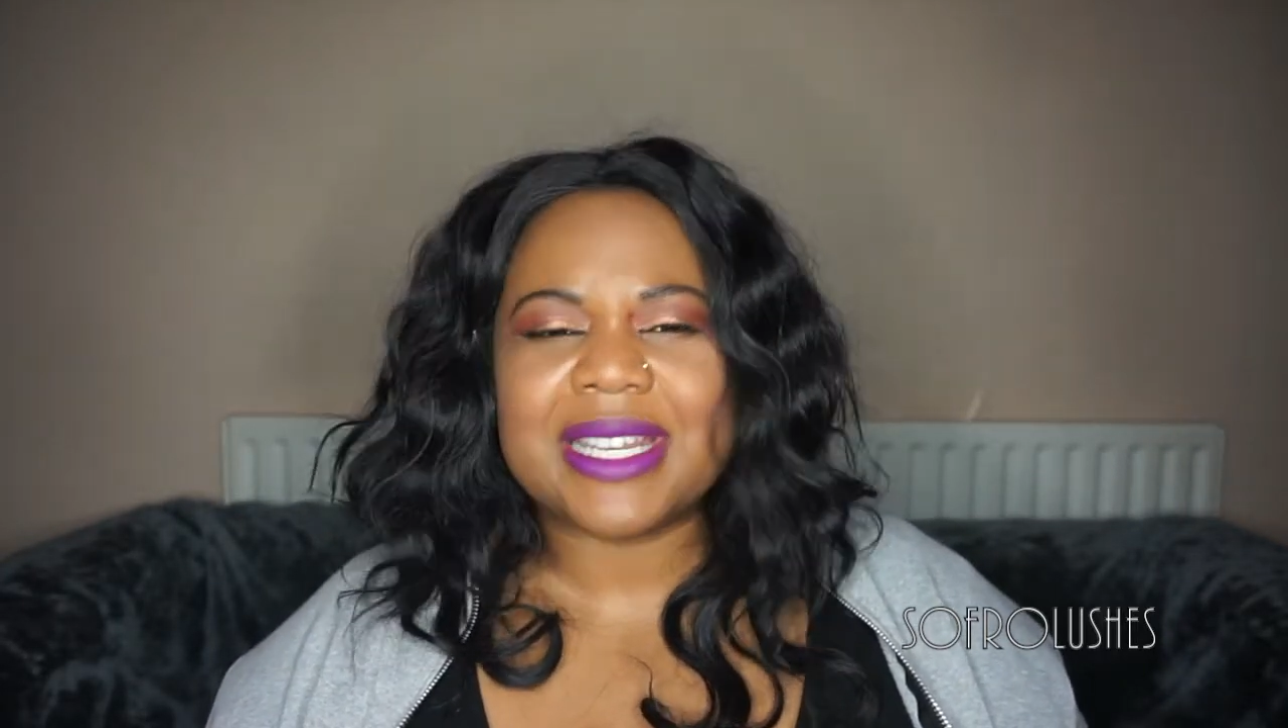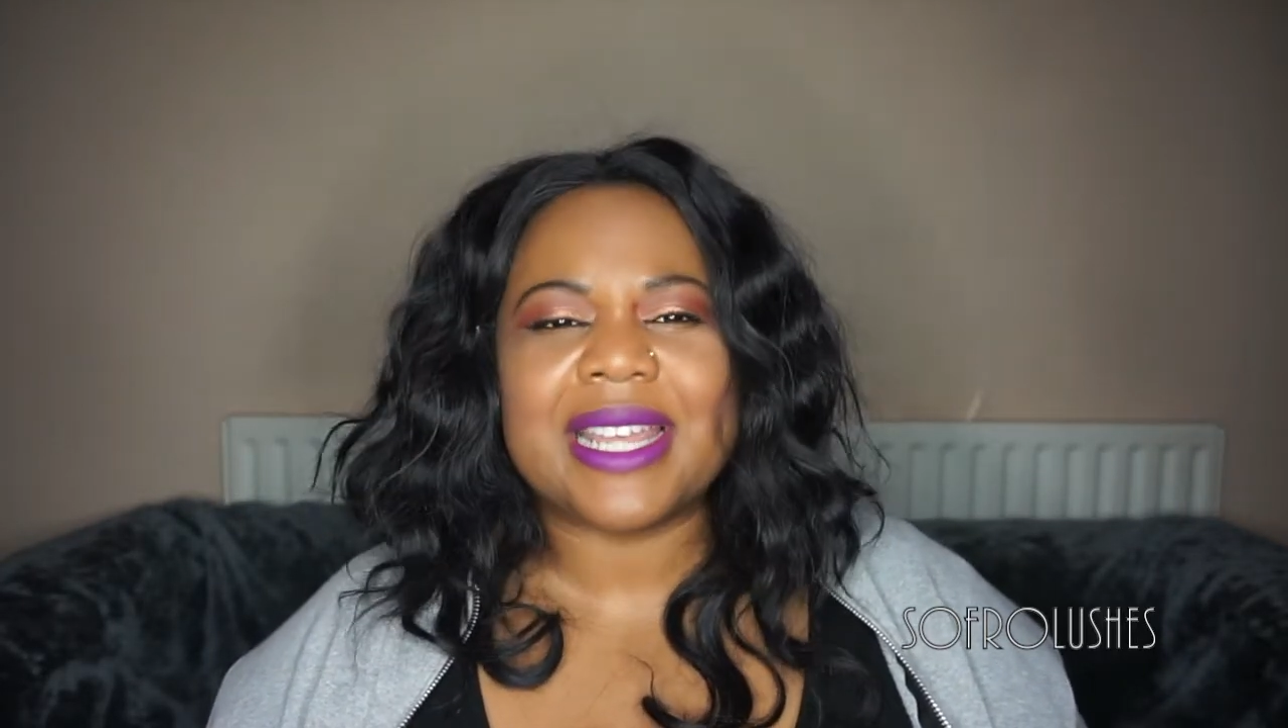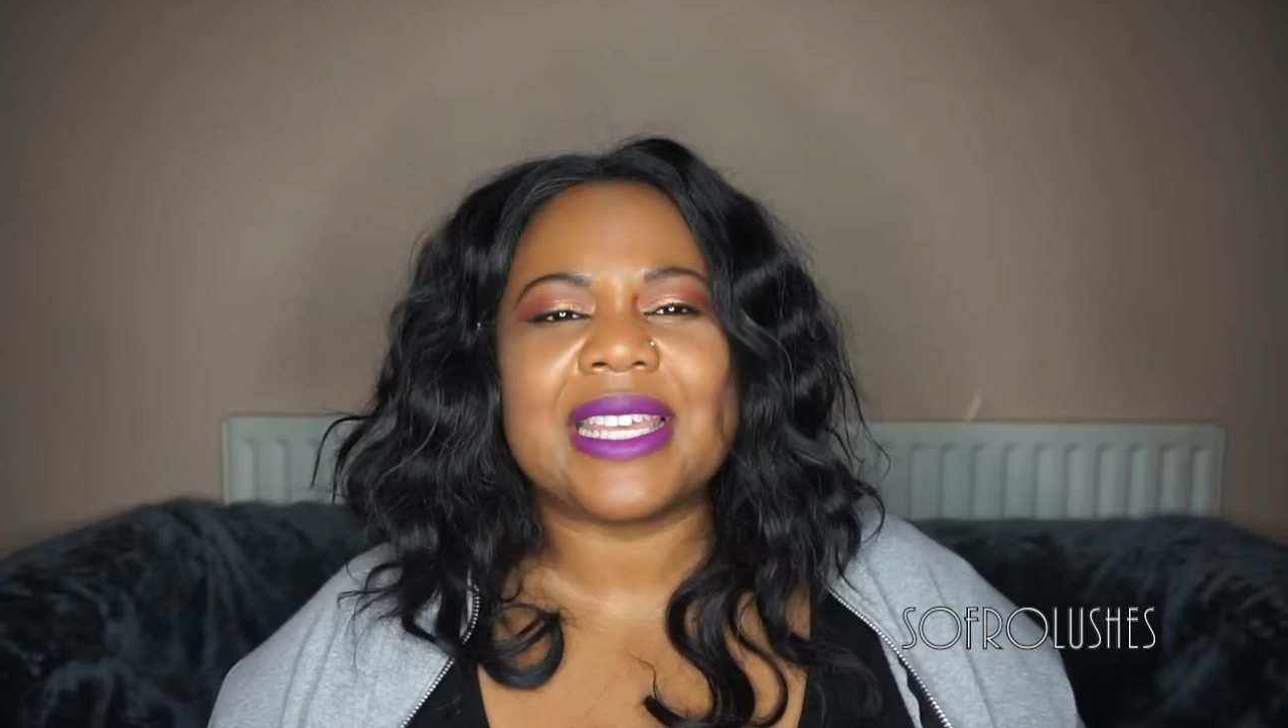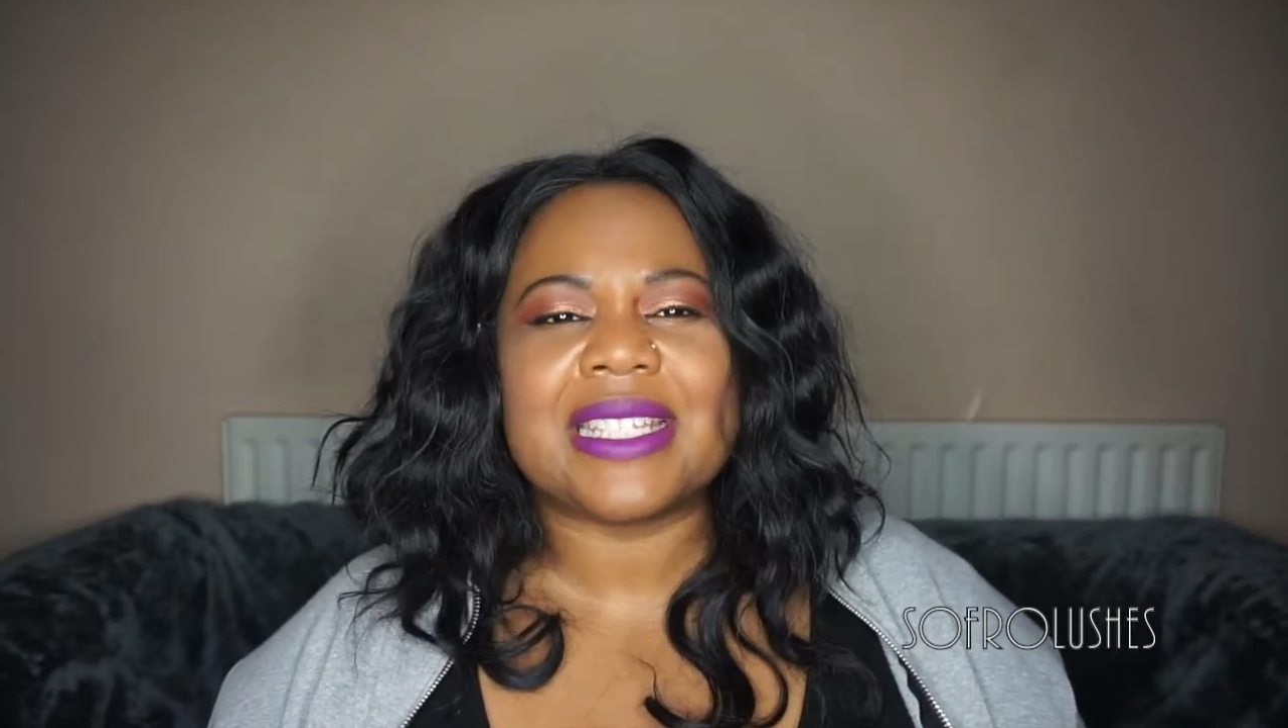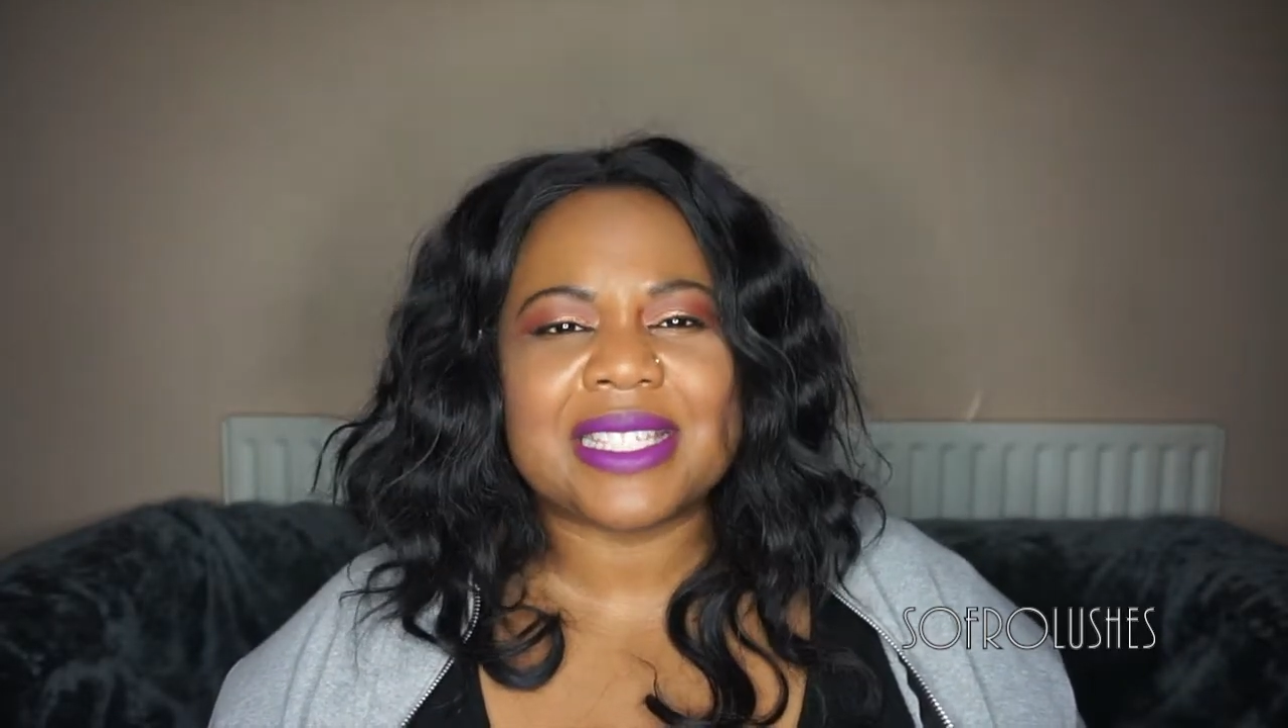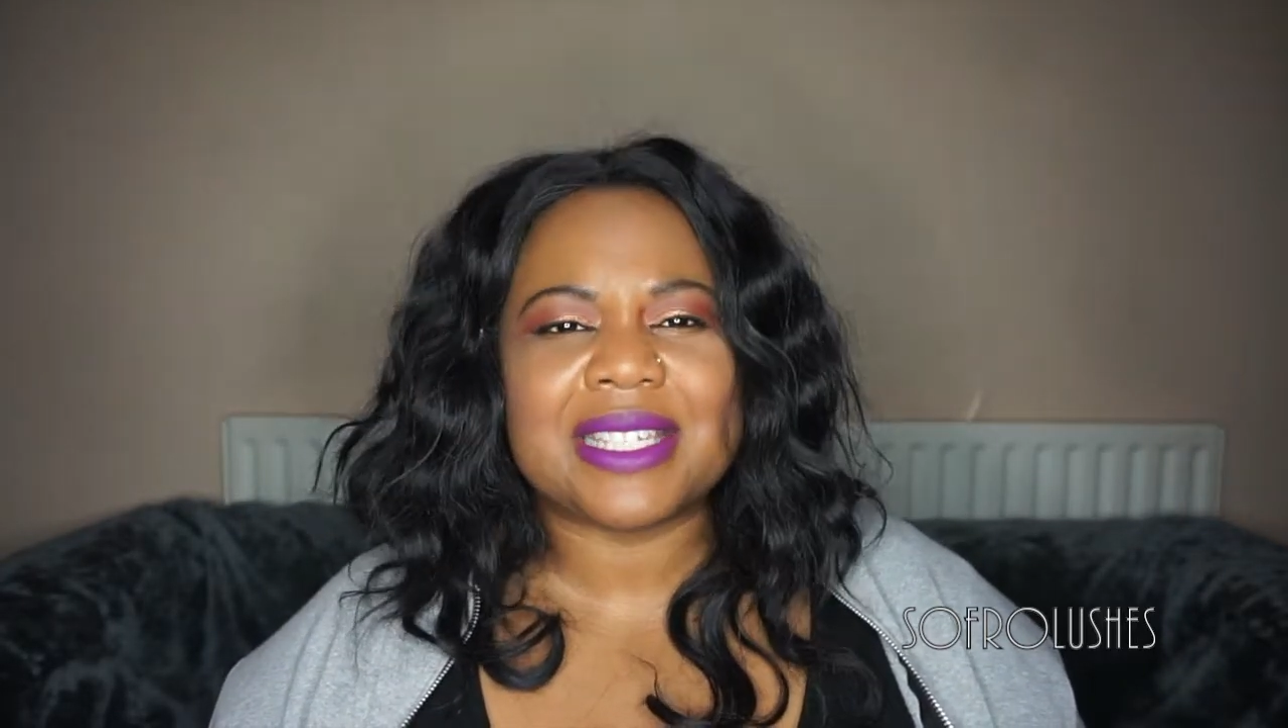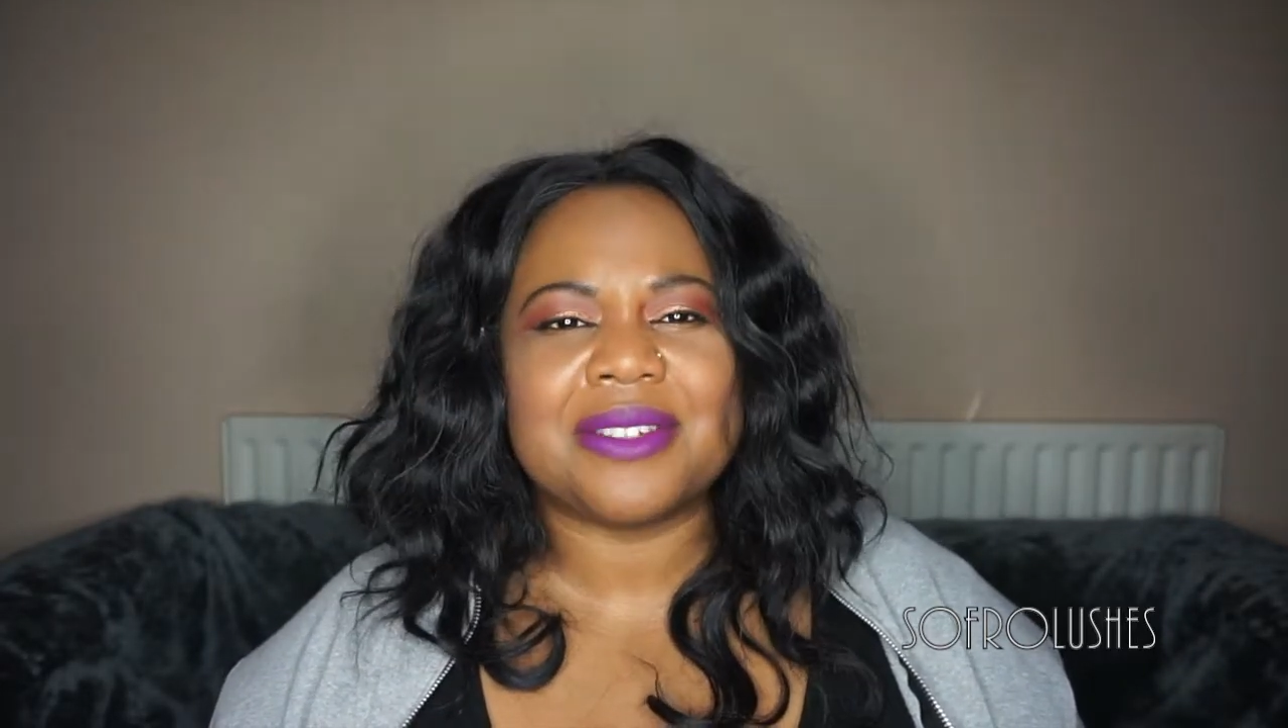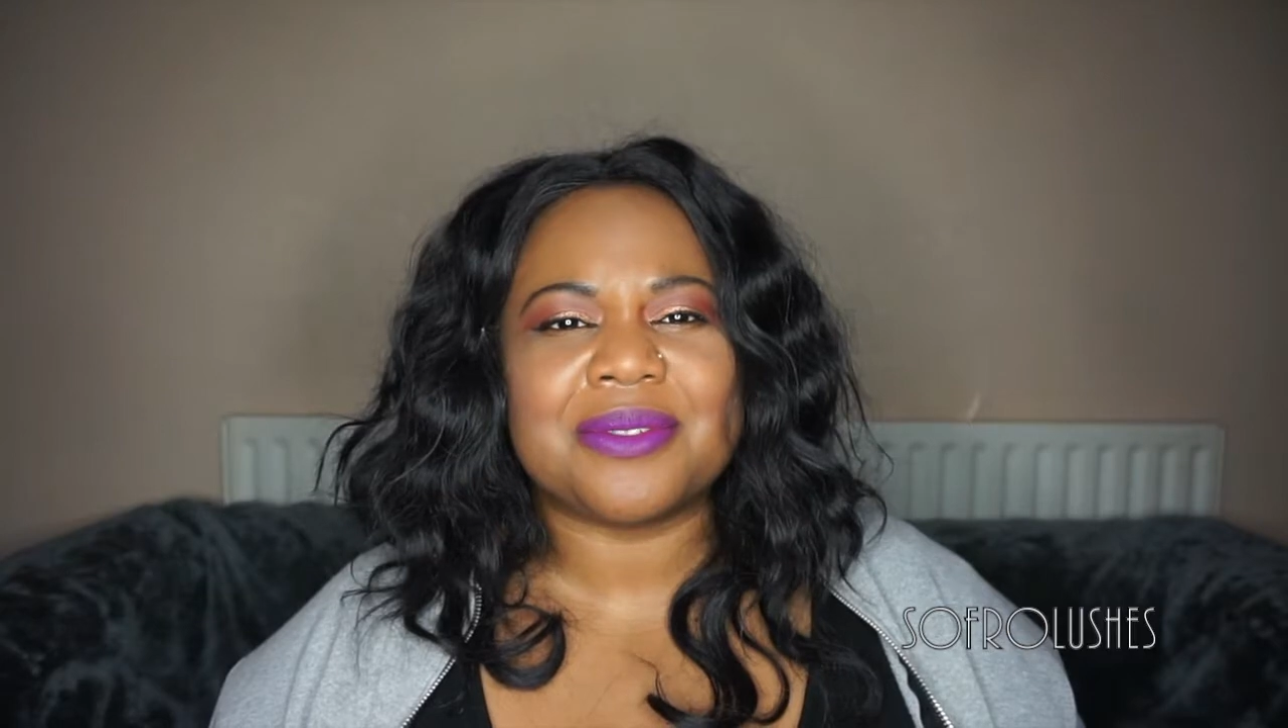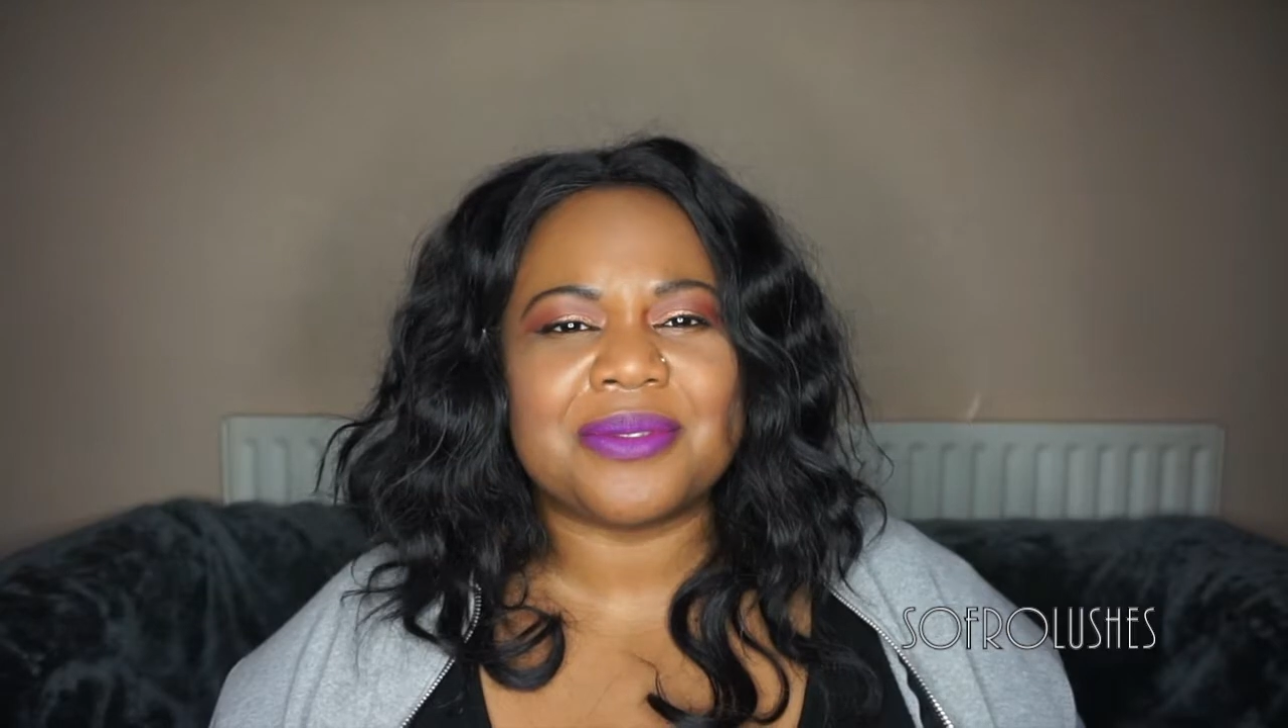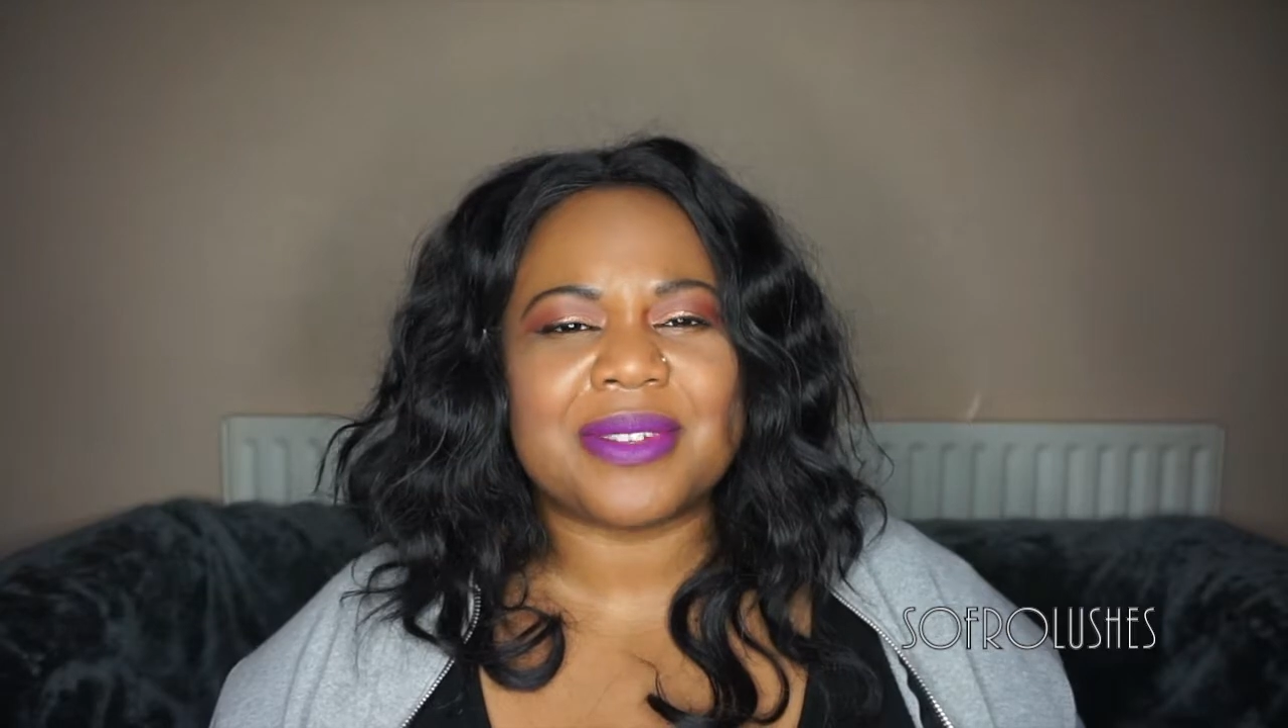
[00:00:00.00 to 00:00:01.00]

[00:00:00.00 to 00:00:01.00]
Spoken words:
negative